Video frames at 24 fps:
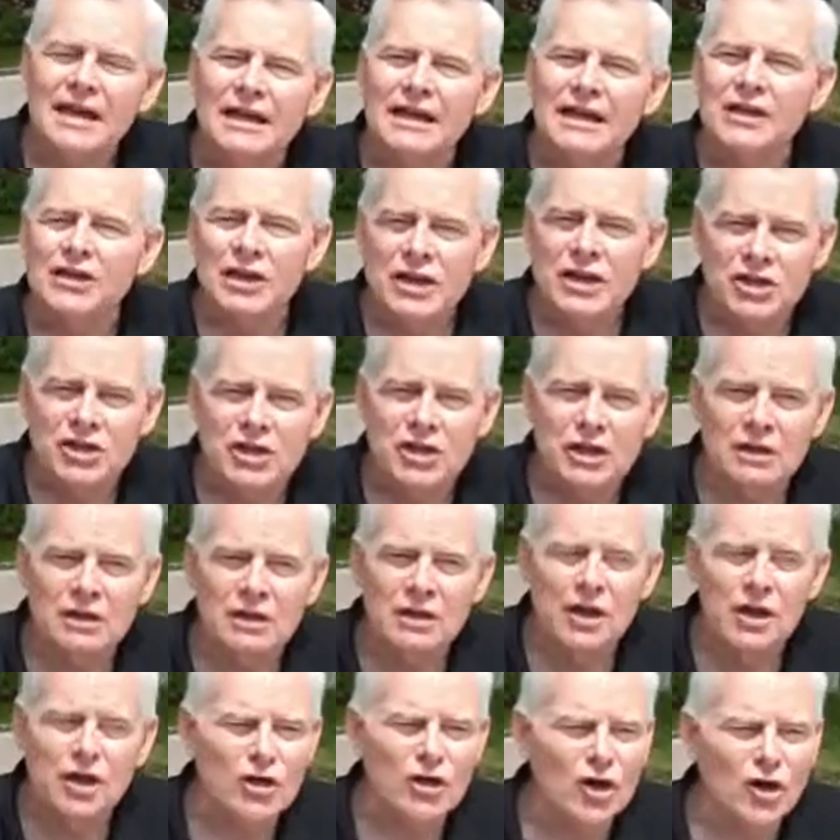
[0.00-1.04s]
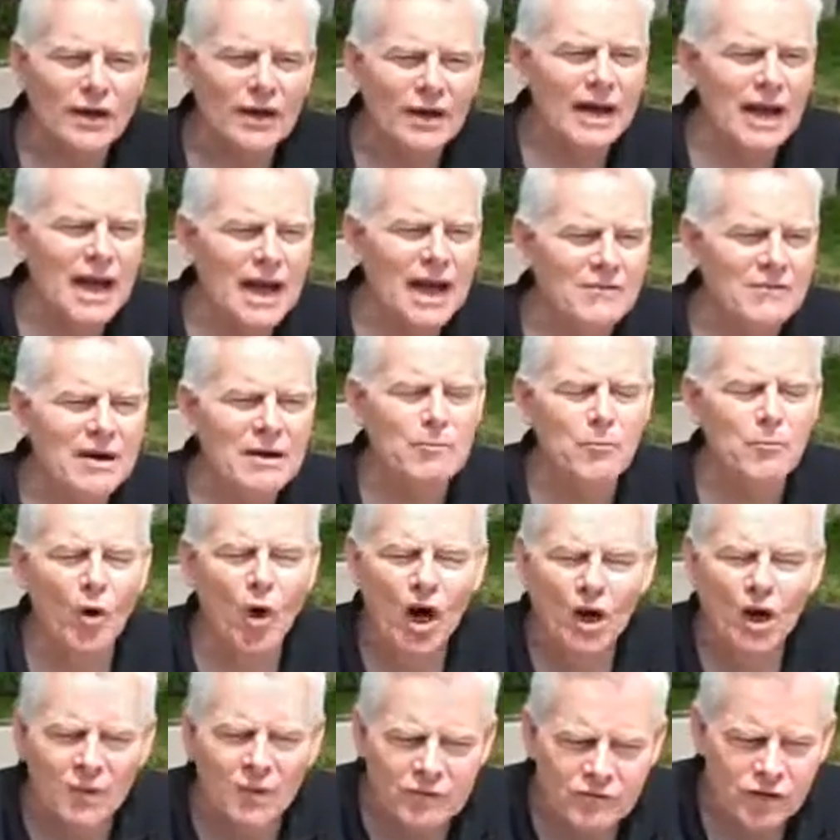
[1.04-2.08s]
In addition, you're going to have a
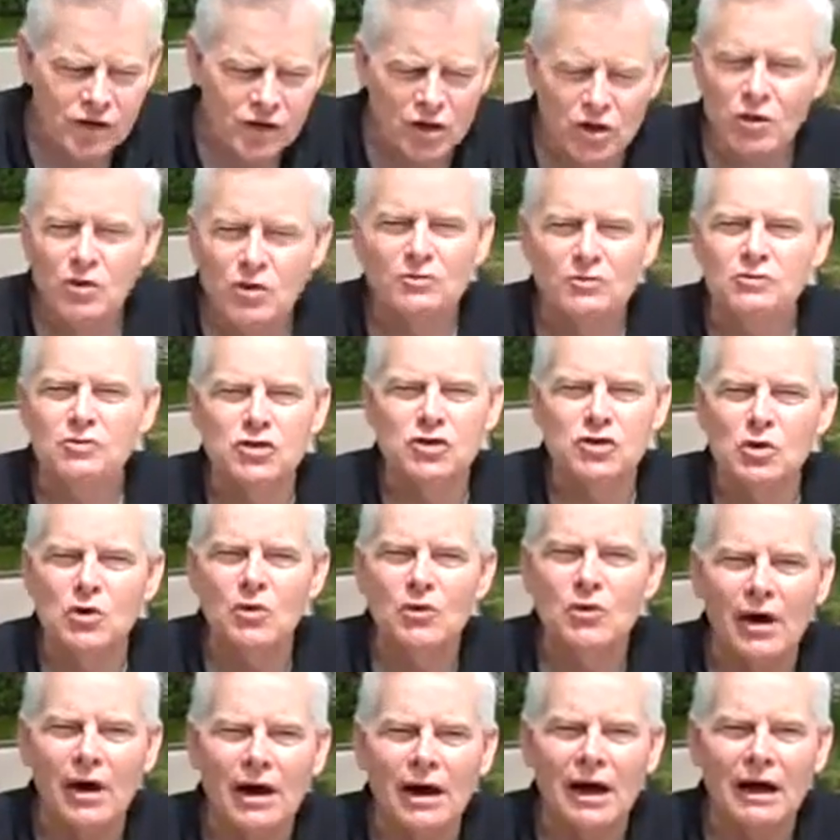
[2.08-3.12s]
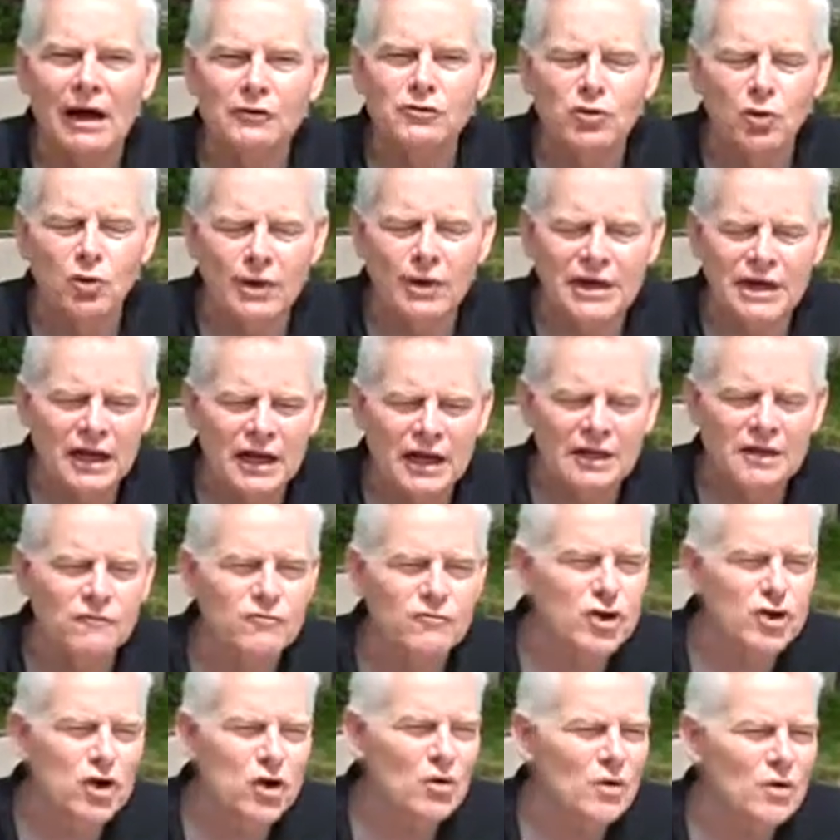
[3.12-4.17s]
book review due toward the end
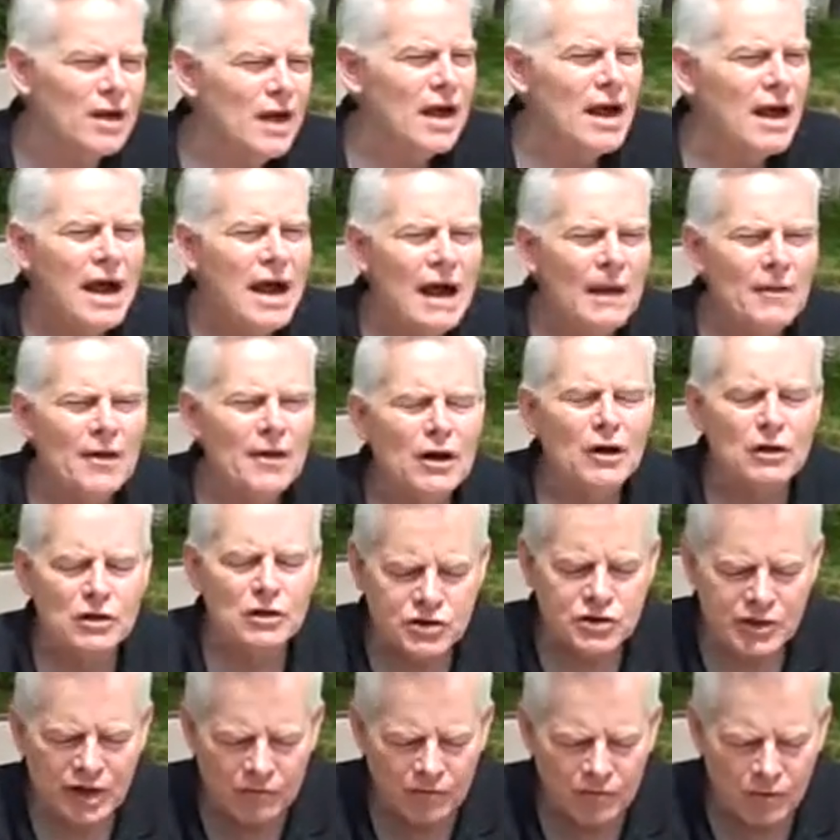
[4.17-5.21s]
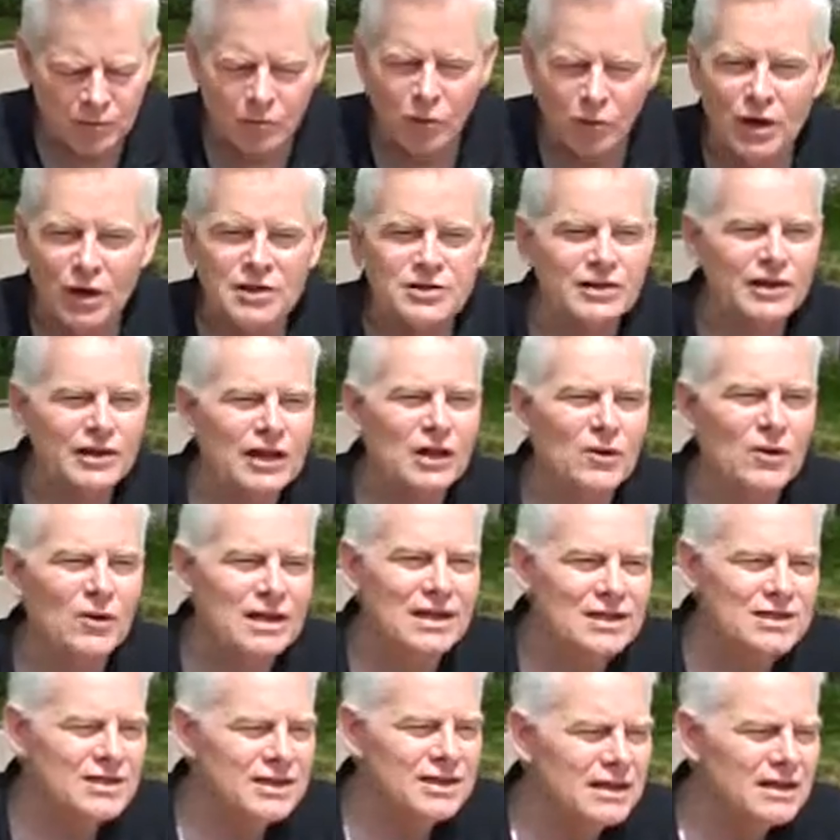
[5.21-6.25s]
of June, and there are several books that are
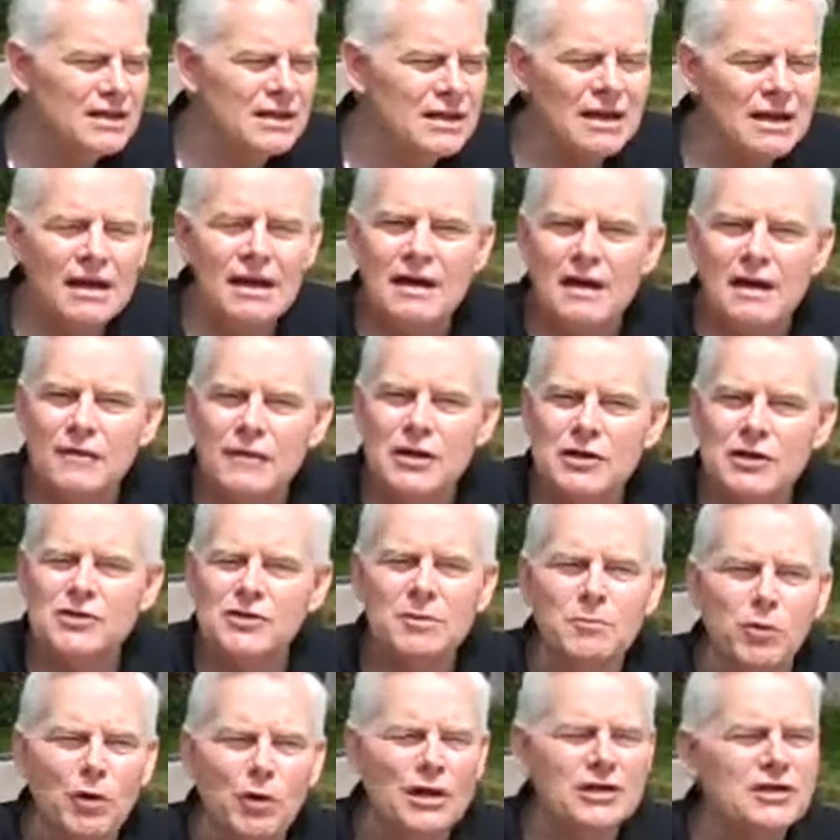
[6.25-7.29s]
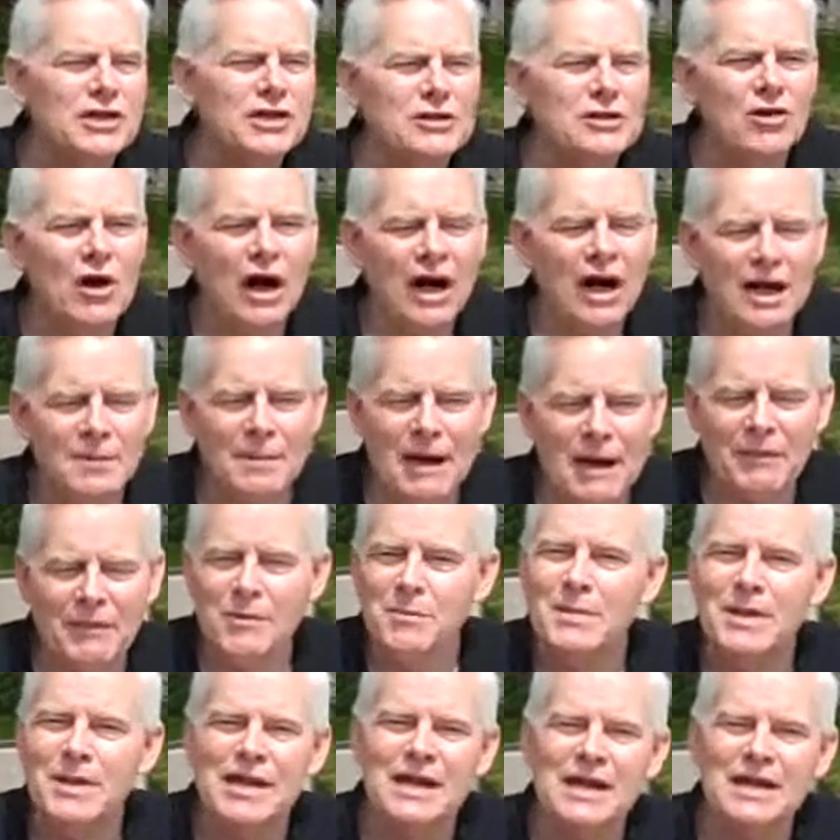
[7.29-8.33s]
listed. These are books that talk
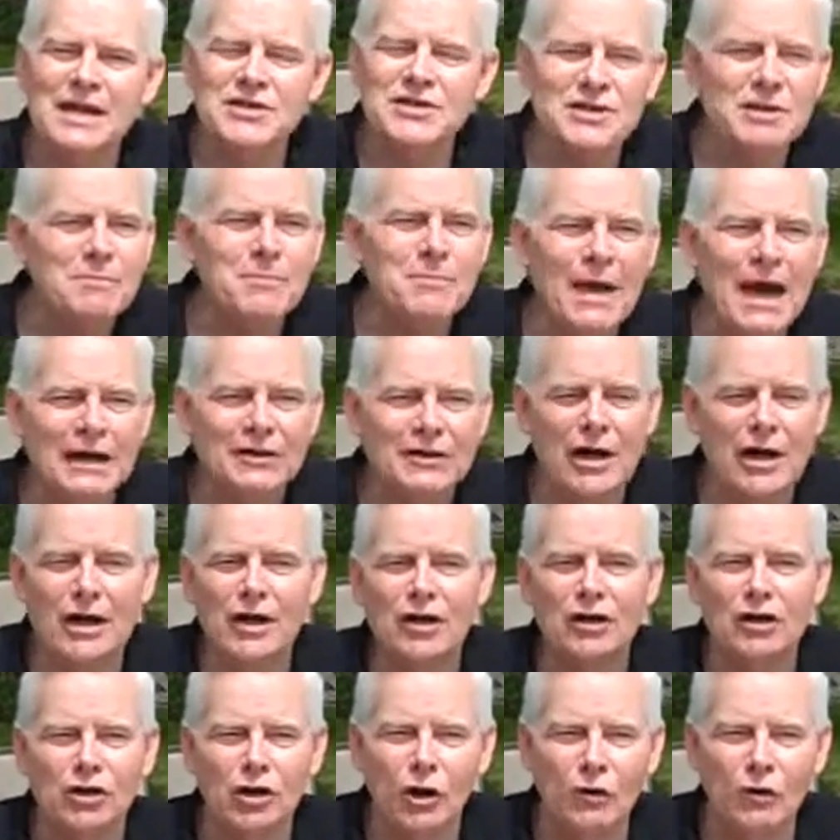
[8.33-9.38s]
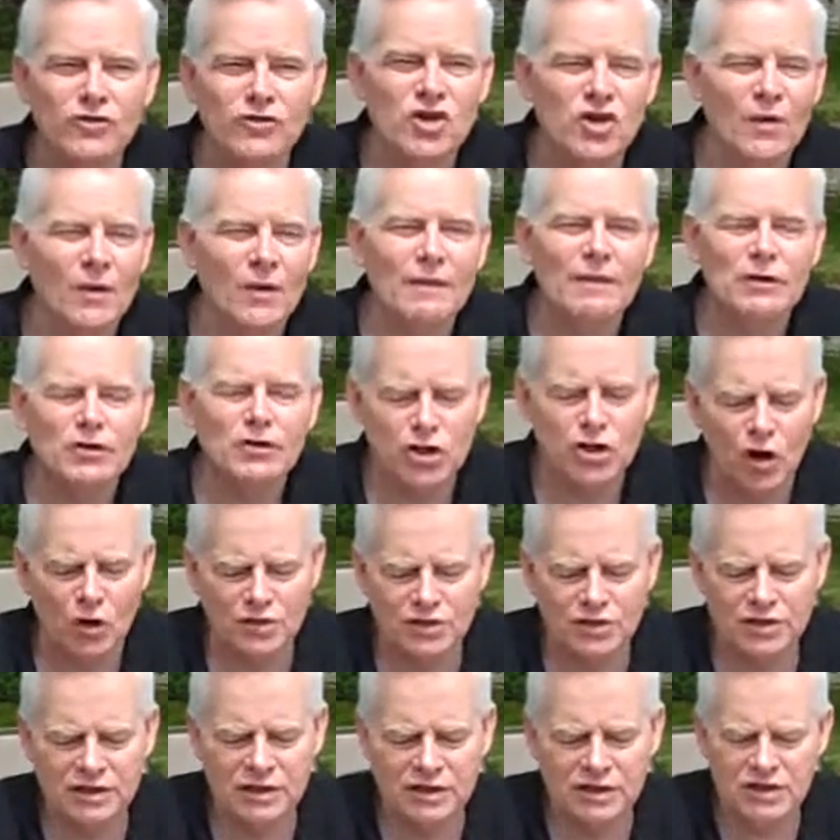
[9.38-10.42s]
about the media's impact on our culture, and they're
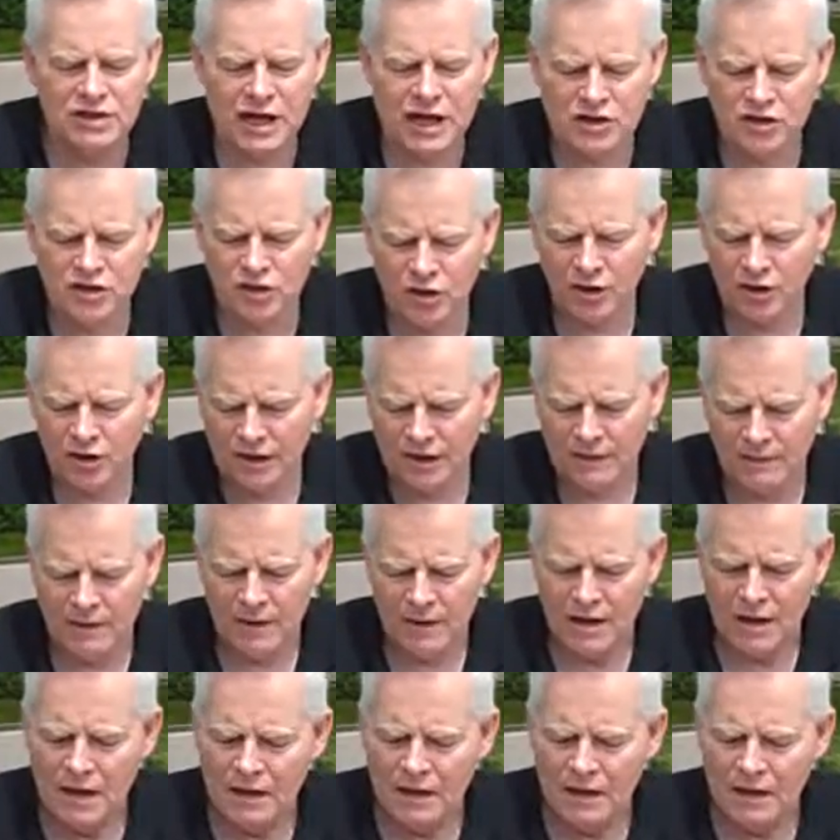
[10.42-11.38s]
chosen intentionally.